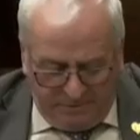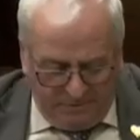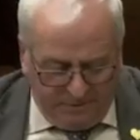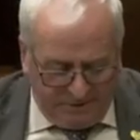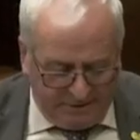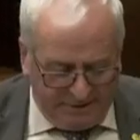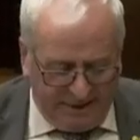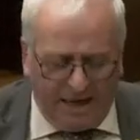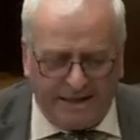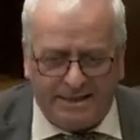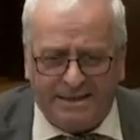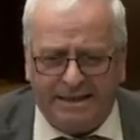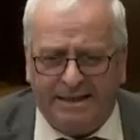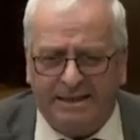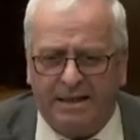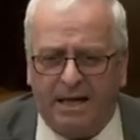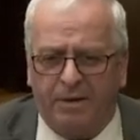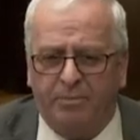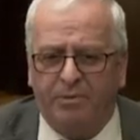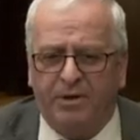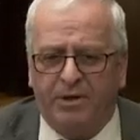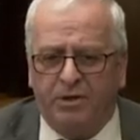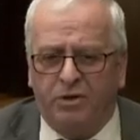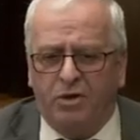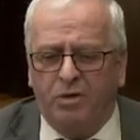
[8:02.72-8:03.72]
idea
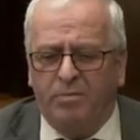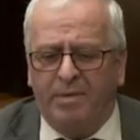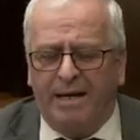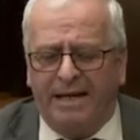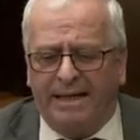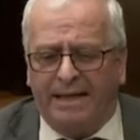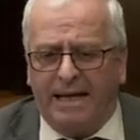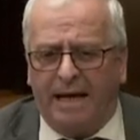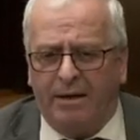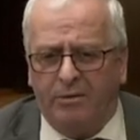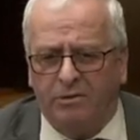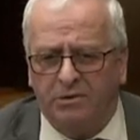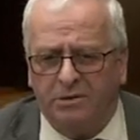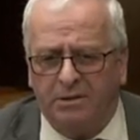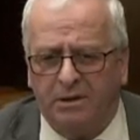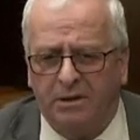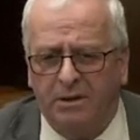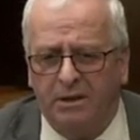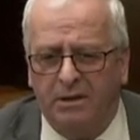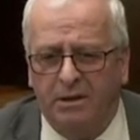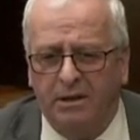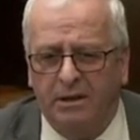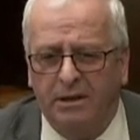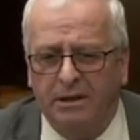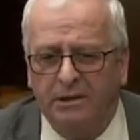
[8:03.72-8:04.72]
that we had too many cows.
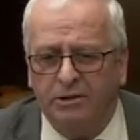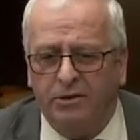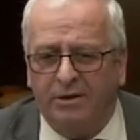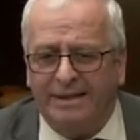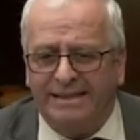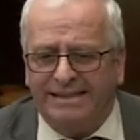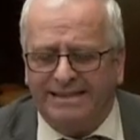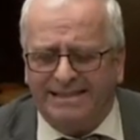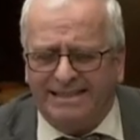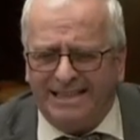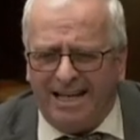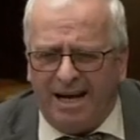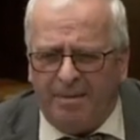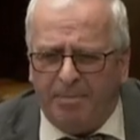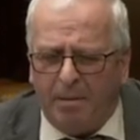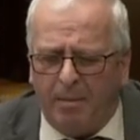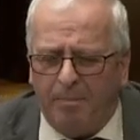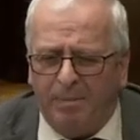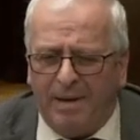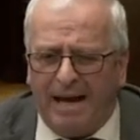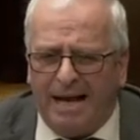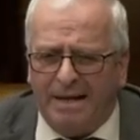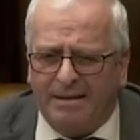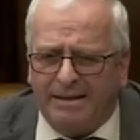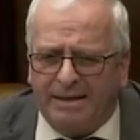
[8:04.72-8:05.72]
So they stopped a
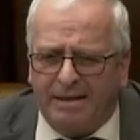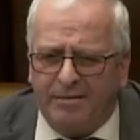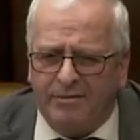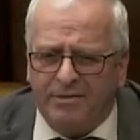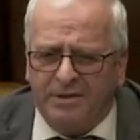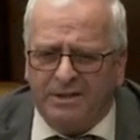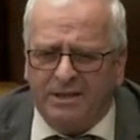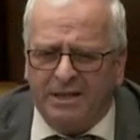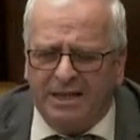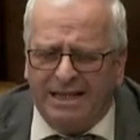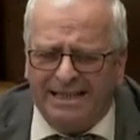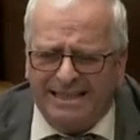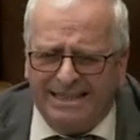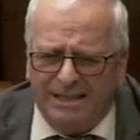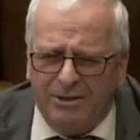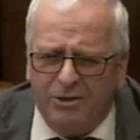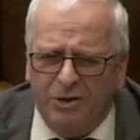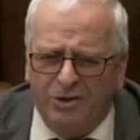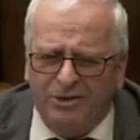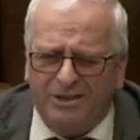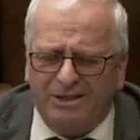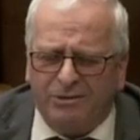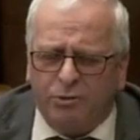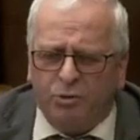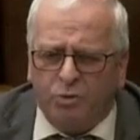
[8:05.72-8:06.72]
plant giving
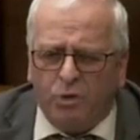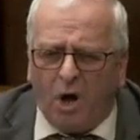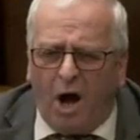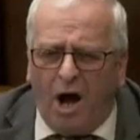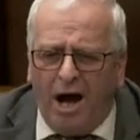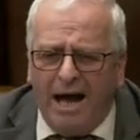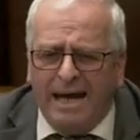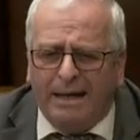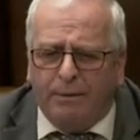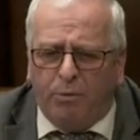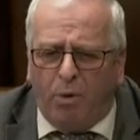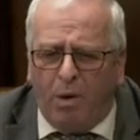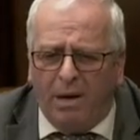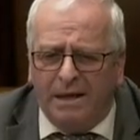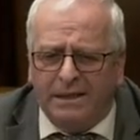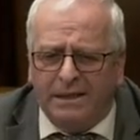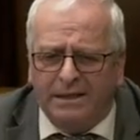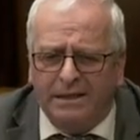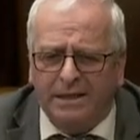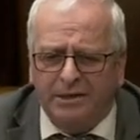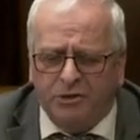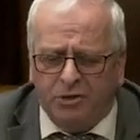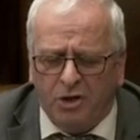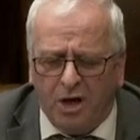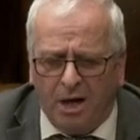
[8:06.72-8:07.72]
200
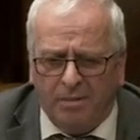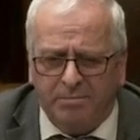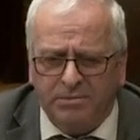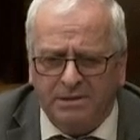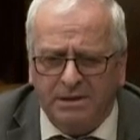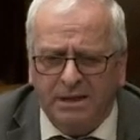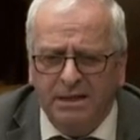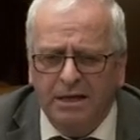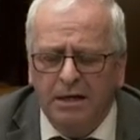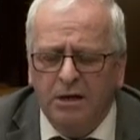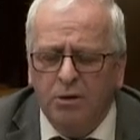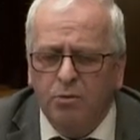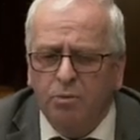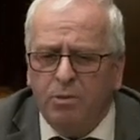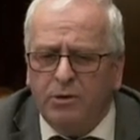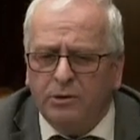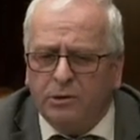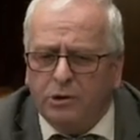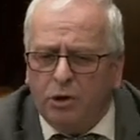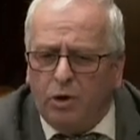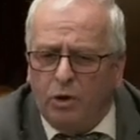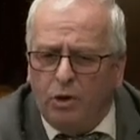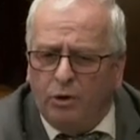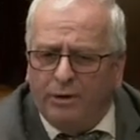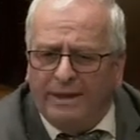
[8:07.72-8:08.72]
high-quality jobs. We were
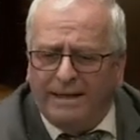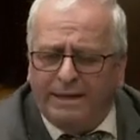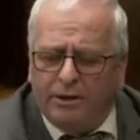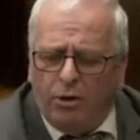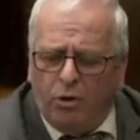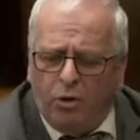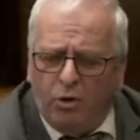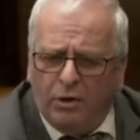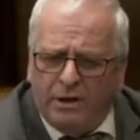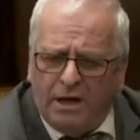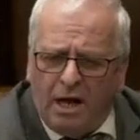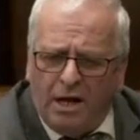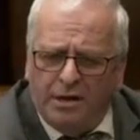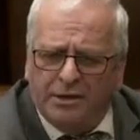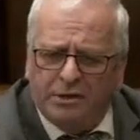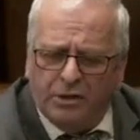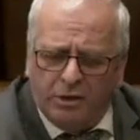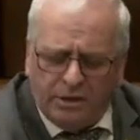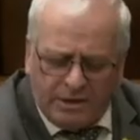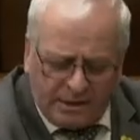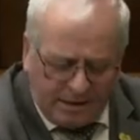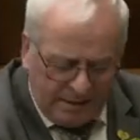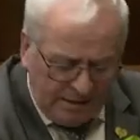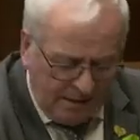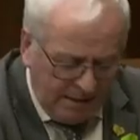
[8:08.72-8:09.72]
so lucky to hold on to
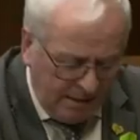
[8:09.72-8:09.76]
the